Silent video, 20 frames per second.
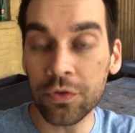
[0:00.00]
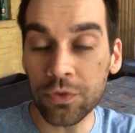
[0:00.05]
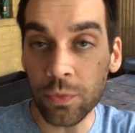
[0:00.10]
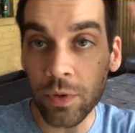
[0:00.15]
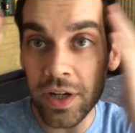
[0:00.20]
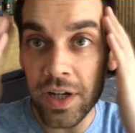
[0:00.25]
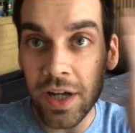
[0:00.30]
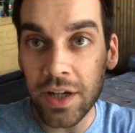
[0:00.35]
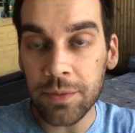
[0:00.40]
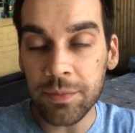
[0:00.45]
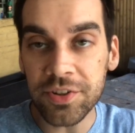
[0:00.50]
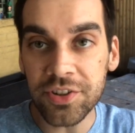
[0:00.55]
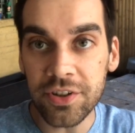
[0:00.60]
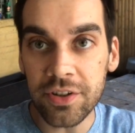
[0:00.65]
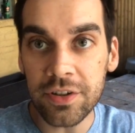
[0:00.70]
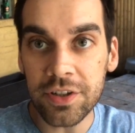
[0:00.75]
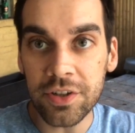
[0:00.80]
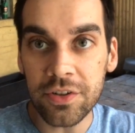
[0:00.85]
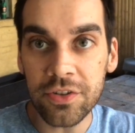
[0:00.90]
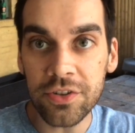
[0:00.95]
What kind of
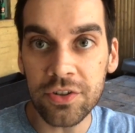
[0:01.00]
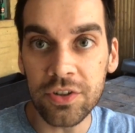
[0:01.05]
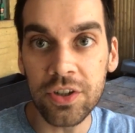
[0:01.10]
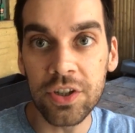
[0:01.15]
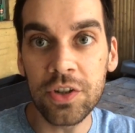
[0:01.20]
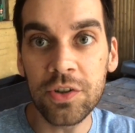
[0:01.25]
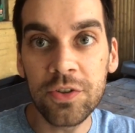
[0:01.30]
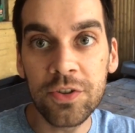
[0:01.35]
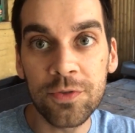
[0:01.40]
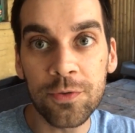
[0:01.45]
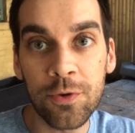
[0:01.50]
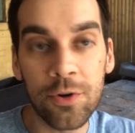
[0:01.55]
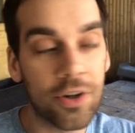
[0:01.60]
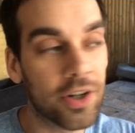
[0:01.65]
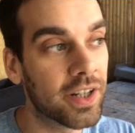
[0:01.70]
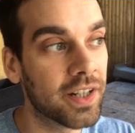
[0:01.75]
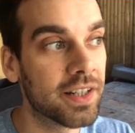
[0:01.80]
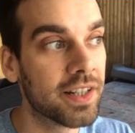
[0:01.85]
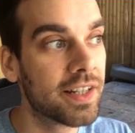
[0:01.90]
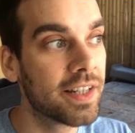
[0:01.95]
materials do you use for
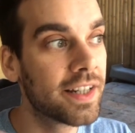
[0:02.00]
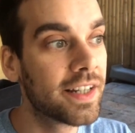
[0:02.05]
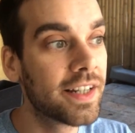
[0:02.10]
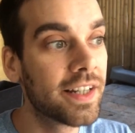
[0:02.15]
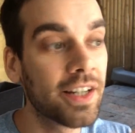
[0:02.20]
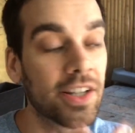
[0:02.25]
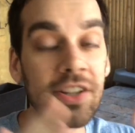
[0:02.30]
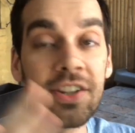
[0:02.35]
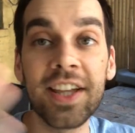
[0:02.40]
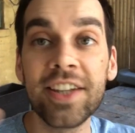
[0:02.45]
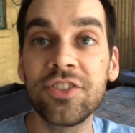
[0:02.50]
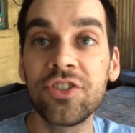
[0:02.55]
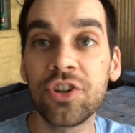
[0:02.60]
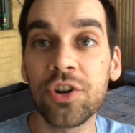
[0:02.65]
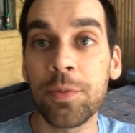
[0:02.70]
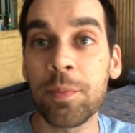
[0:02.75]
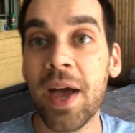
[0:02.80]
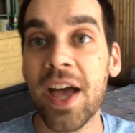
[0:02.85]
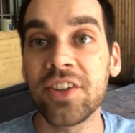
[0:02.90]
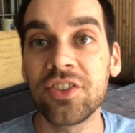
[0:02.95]
it? Let your
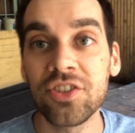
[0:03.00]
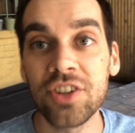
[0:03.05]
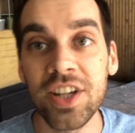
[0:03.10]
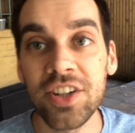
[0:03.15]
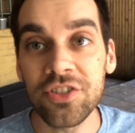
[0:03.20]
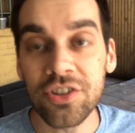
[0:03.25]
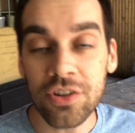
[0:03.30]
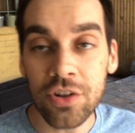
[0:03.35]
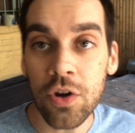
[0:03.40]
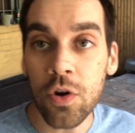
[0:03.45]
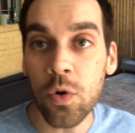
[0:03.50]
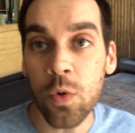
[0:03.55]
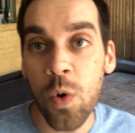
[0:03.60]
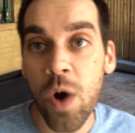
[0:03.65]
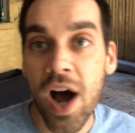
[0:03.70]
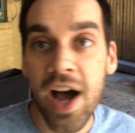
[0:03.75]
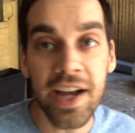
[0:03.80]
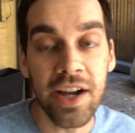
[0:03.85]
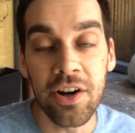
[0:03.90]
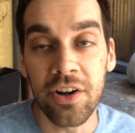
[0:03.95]
imagination go
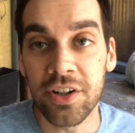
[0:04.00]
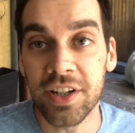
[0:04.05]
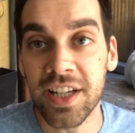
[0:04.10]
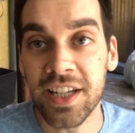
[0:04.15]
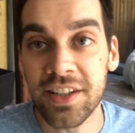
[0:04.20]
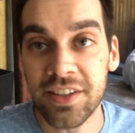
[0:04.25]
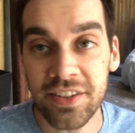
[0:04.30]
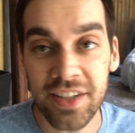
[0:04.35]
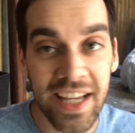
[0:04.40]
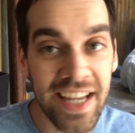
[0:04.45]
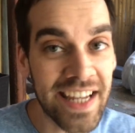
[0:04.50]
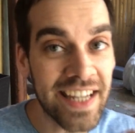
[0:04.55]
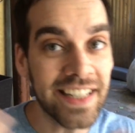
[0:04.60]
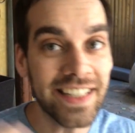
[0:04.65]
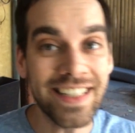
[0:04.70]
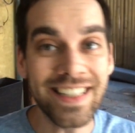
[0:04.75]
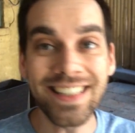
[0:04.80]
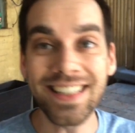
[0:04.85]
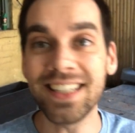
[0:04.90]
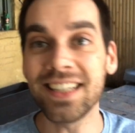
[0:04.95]
wild. It's
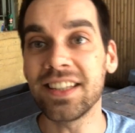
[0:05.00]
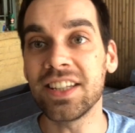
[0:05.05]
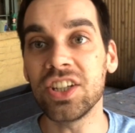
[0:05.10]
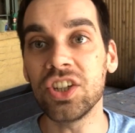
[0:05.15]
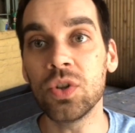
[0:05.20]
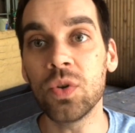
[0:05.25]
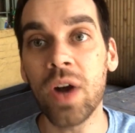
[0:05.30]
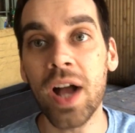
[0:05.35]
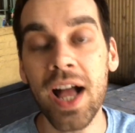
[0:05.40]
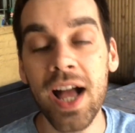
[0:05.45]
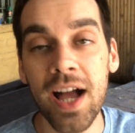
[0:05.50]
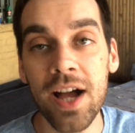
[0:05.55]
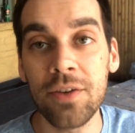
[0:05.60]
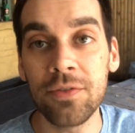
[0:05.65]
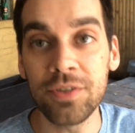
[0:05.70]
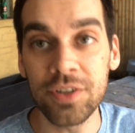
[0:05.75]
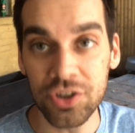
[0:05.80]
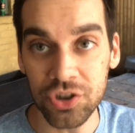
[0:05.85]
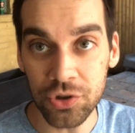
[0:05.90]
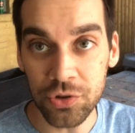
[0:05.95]
anything that you have,
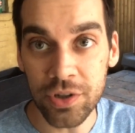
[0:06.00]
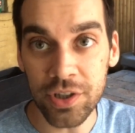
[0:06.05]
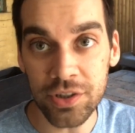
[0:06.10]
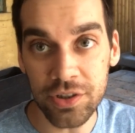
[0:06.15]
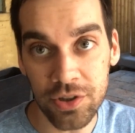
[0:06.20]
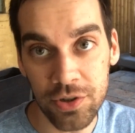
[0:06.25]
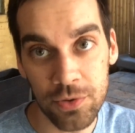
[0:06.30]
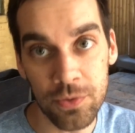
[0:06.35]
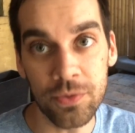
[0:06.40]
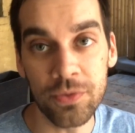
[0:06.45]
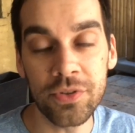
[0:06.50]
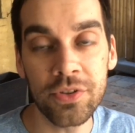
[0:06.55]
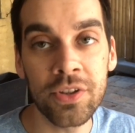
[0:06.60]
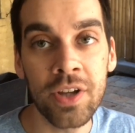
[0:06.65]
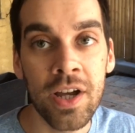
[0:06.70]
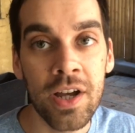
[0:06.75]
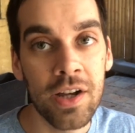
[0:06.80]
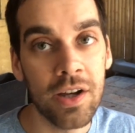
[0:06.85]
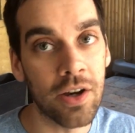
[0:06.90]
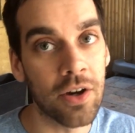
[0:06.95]
you can use.
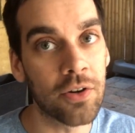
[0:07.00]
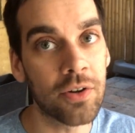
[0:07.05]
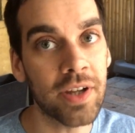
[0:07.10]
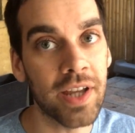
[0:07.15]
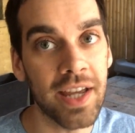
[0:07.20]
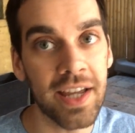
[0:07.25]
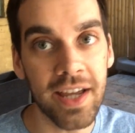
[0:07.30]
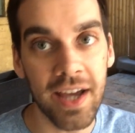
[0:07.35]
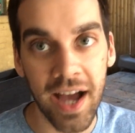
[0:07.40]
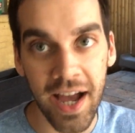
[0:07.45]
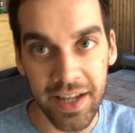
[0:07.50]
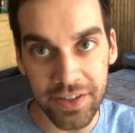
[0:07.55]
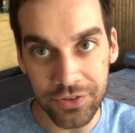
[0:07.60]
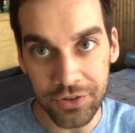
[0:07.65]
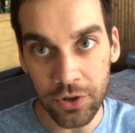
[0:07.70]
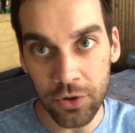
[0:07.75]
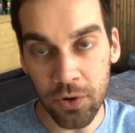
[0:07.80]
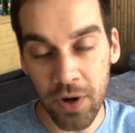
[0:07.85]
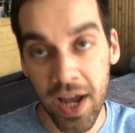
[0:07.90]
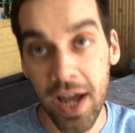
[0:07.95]
Okay, I
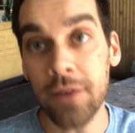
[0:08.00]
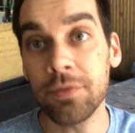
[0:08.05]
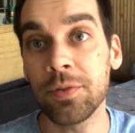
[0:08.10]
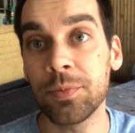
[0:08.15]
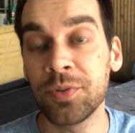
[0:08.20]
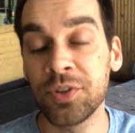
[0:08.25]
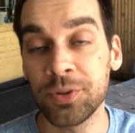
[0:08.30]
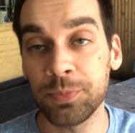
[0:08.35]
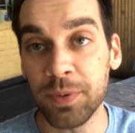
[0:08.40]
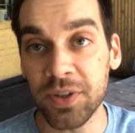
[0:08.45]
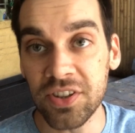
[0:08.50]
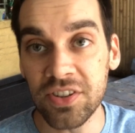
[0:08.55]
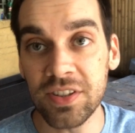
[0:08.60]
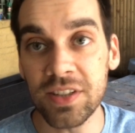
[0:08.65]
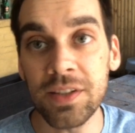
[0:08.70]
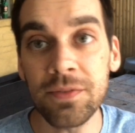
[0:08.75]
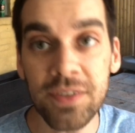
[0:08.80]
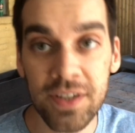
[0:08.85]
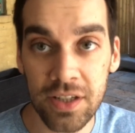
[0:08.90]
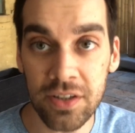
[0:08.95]
don't have a
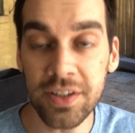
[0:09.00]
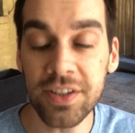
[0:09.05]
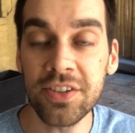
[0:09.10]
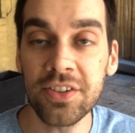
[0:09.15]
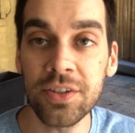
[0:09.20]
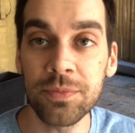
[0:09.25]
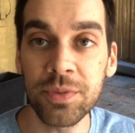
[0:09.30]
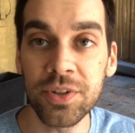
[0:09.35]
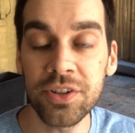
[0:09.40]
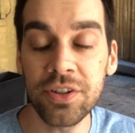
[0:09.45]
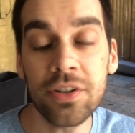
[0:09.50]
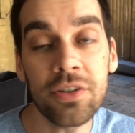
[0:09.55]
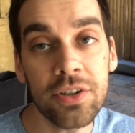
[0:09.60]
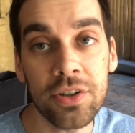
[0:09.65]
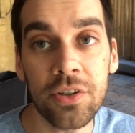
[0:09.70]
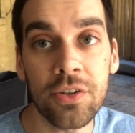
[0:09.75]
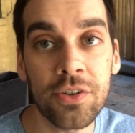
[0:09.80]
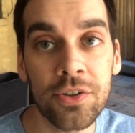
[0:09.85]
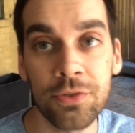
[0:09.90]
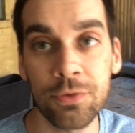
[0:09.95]
specific list of
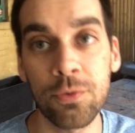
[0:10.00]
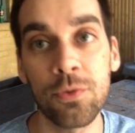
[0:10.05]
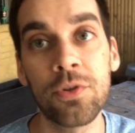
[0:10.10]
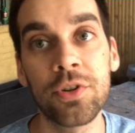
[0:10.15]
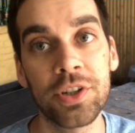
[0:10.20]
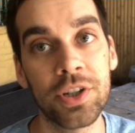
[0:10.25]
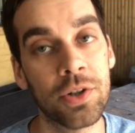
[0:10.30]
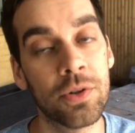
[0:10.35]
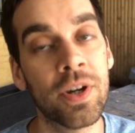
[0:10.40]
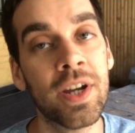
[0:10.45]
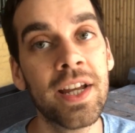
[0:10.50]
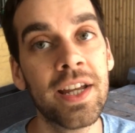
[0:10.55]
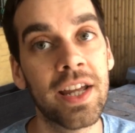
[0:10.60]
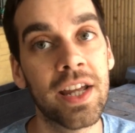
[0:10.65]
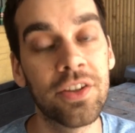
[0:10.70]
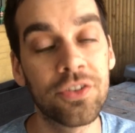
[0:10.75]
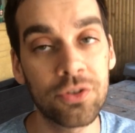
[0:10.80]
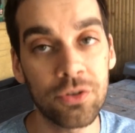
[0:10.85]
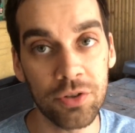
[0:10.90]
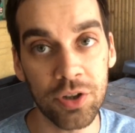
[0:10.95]
materials for you.
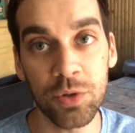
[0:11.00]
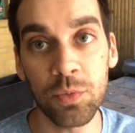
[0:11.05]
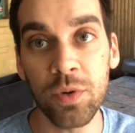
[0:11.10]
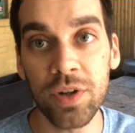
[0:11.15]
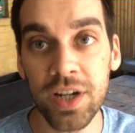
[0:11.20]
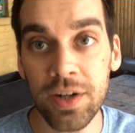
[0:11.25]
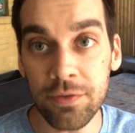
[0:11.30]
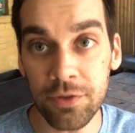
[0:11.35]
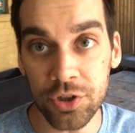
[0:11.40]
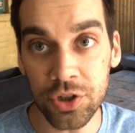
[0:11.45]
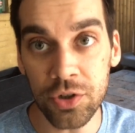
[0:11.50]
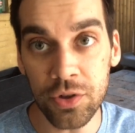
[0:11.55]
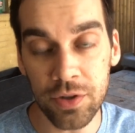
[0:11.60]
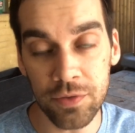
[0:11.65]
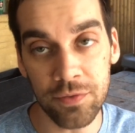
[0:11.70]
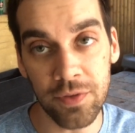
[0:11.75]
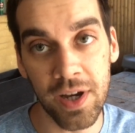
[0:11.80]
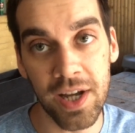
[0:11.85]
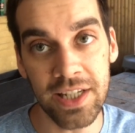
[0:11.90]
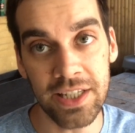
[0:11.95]
It's really whatever you can
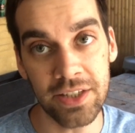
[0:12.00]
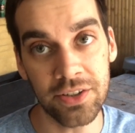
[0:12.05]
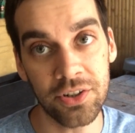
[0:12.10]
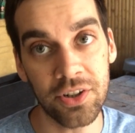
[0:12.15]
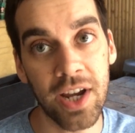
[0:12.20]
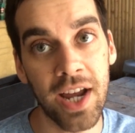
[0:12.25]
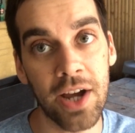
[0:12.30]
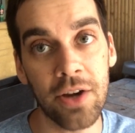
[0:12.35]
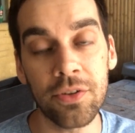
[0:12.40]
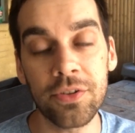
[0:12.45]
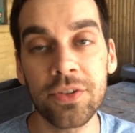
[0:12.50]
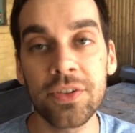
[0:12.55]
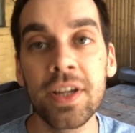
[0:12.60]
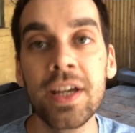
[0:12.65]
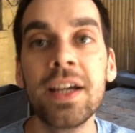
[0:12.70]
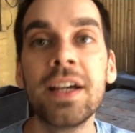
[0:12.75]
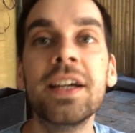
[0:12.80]
find in your house.